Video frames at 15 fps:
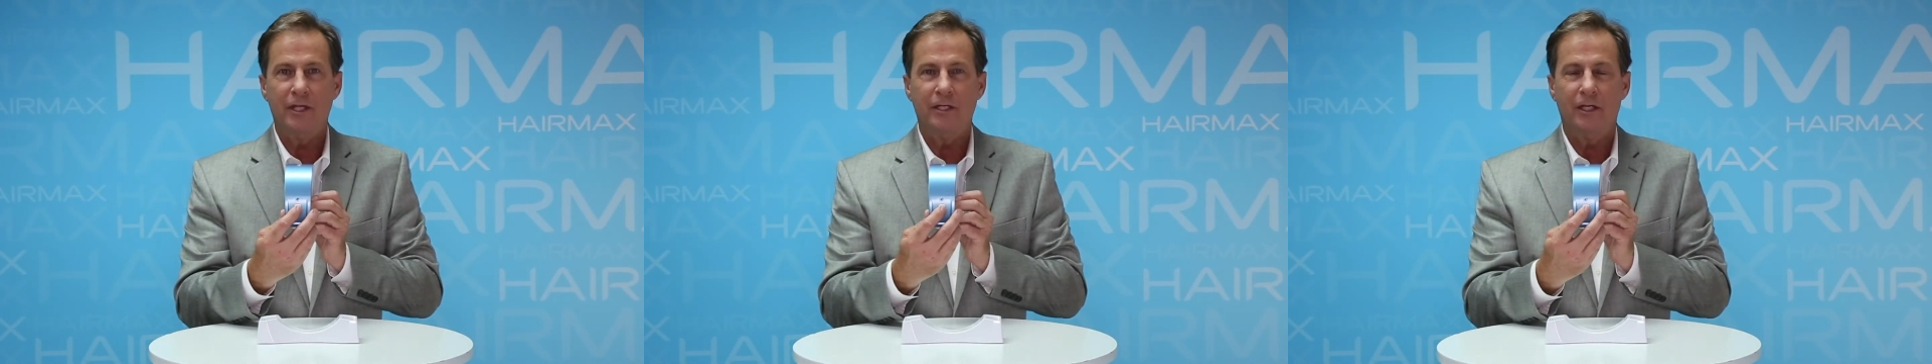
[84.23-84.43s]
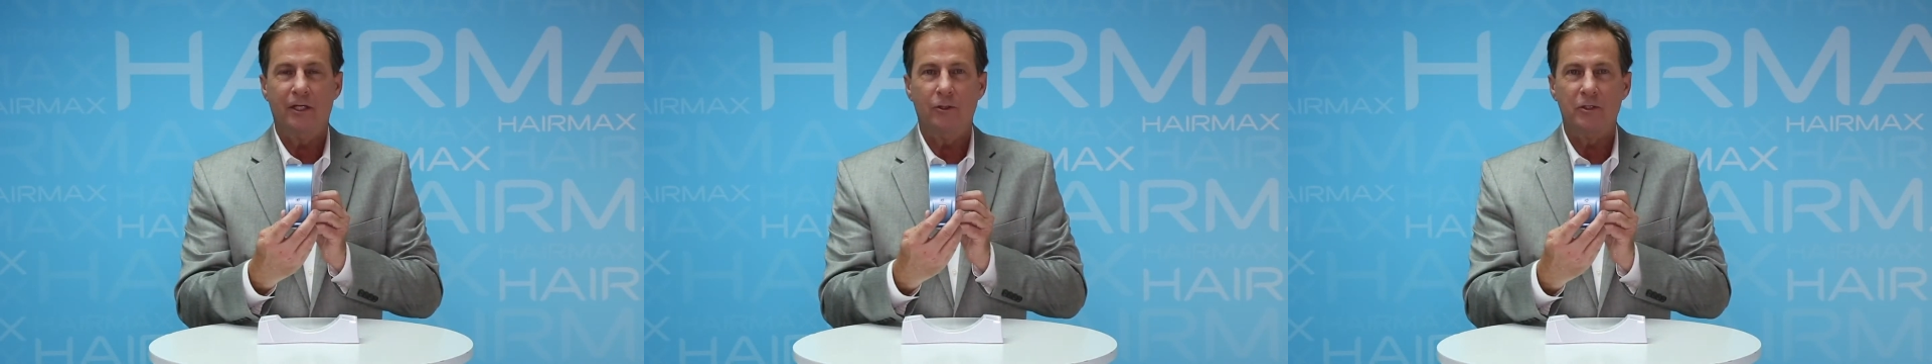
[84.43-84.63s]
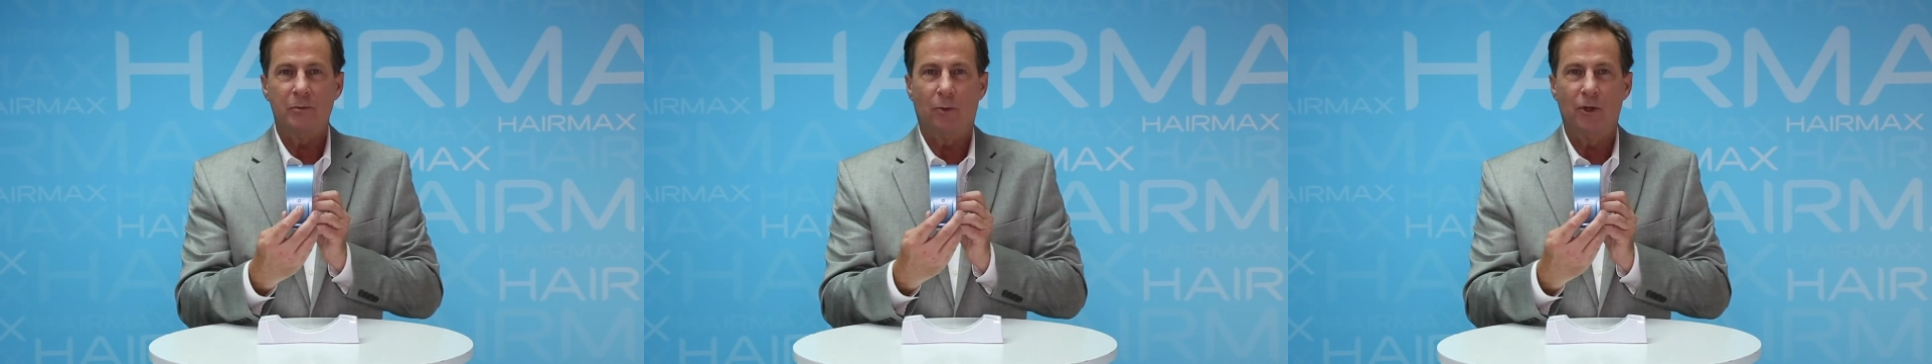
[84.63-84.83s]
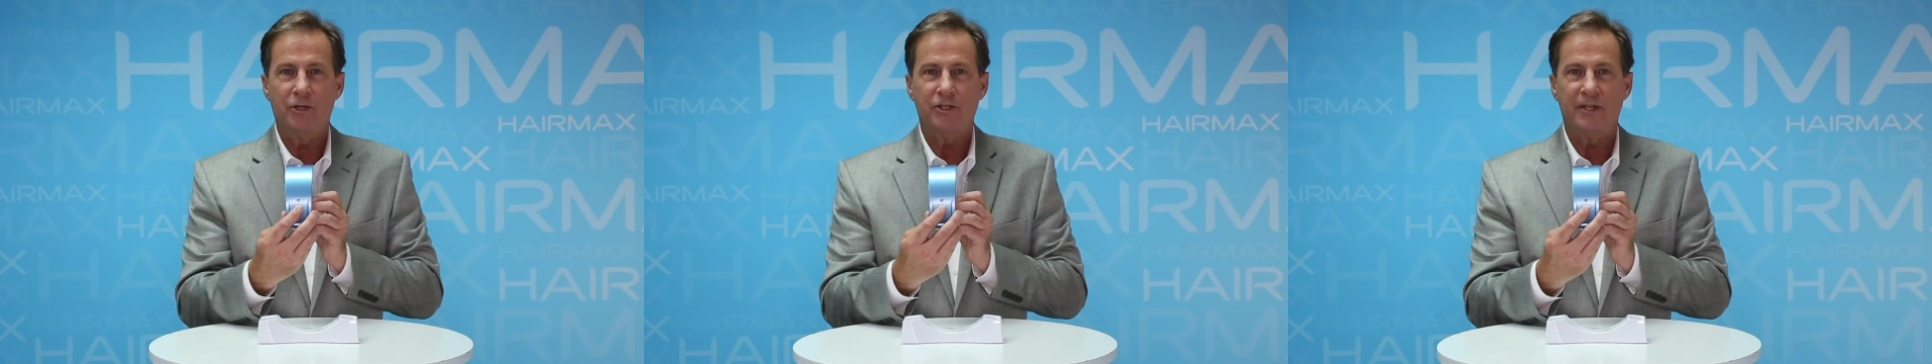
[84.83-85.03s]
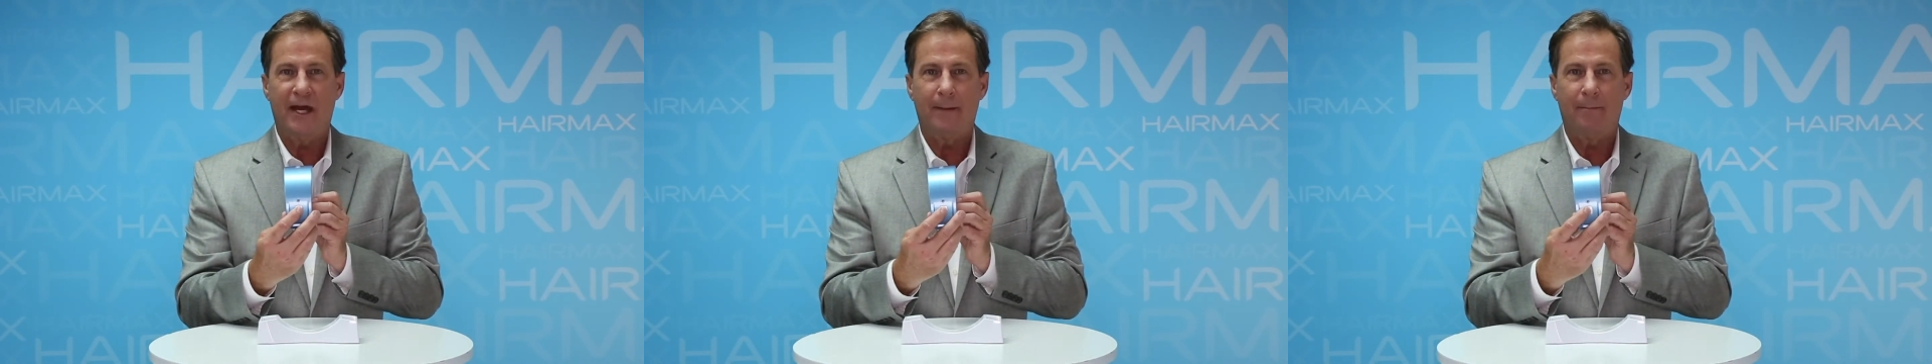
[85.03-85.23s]
All you need to do is
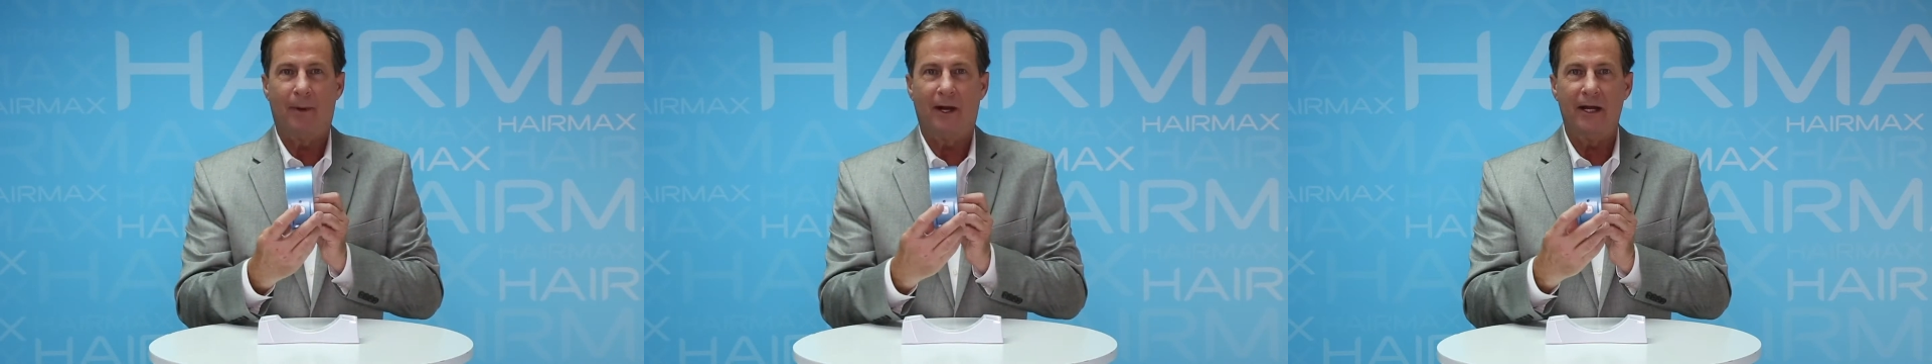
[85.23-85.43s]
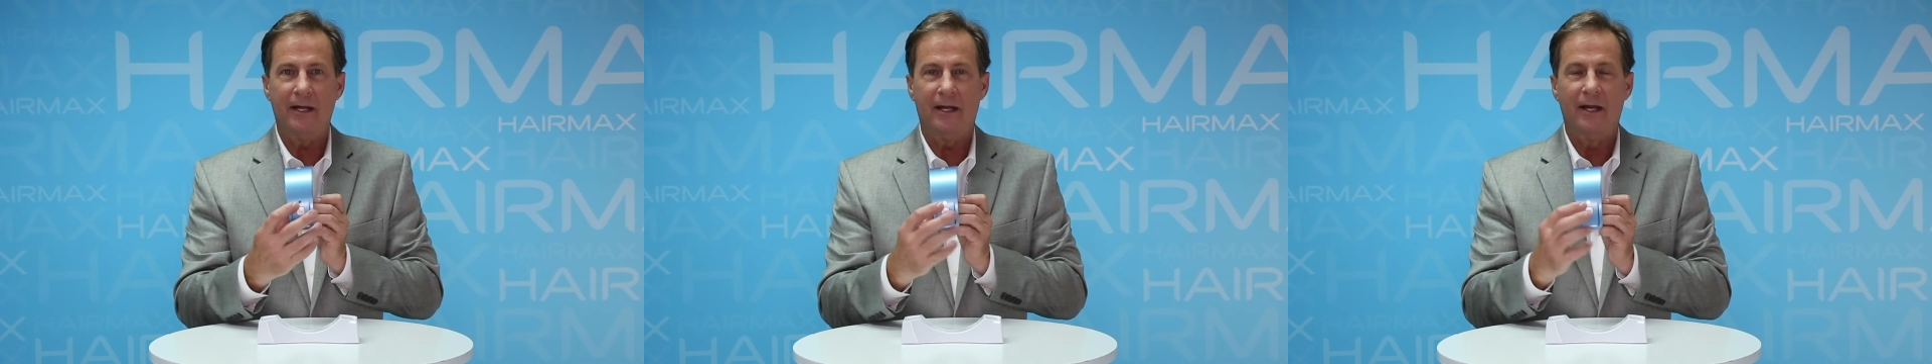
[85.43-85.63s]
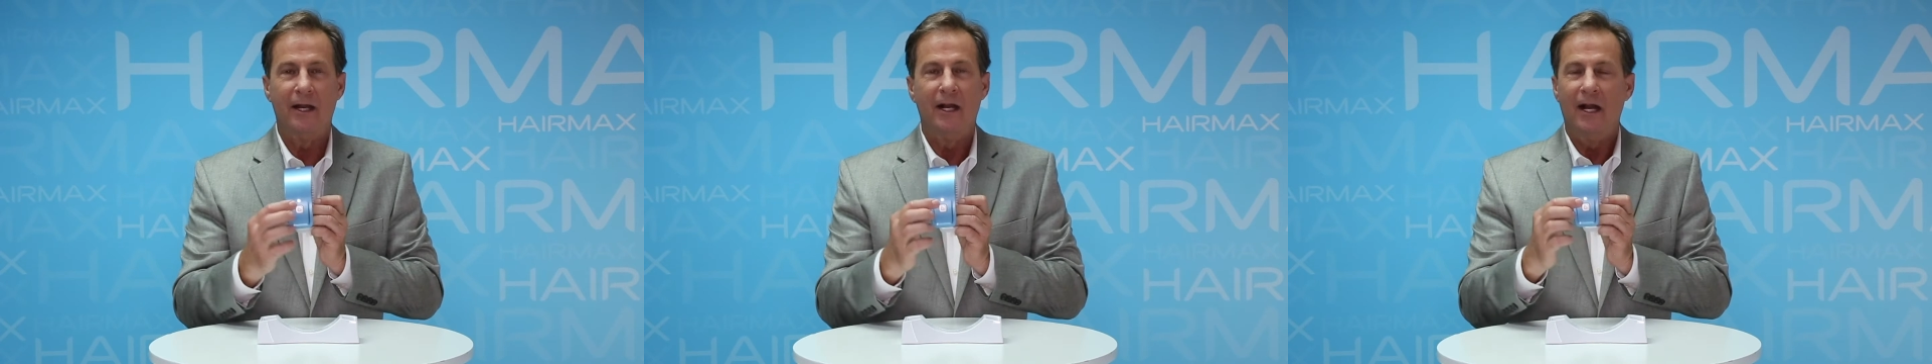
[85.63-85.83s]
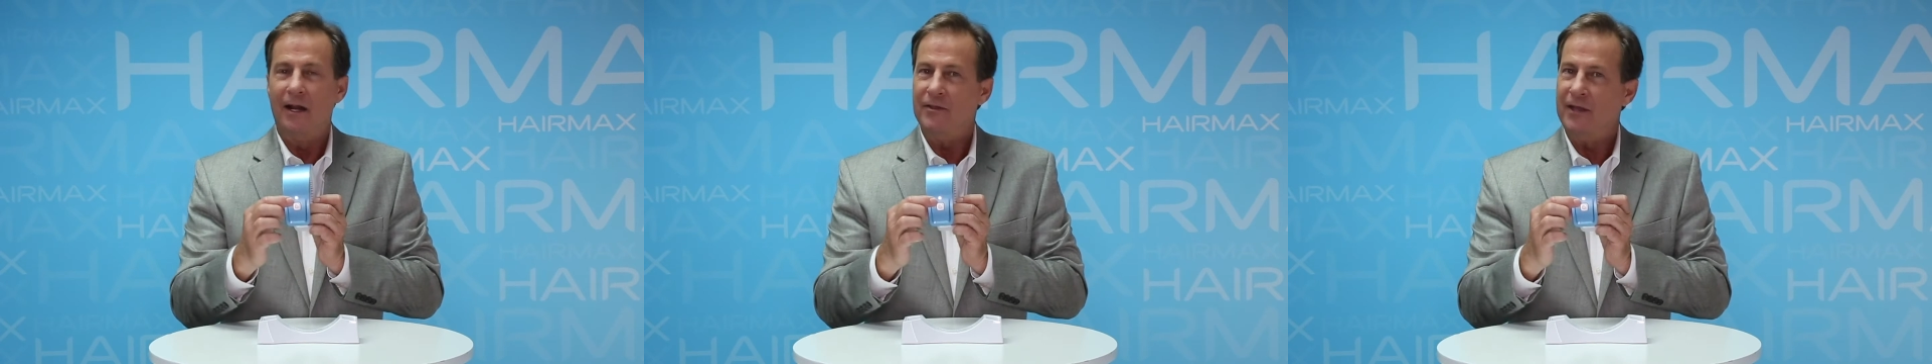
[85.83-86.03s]
push that button.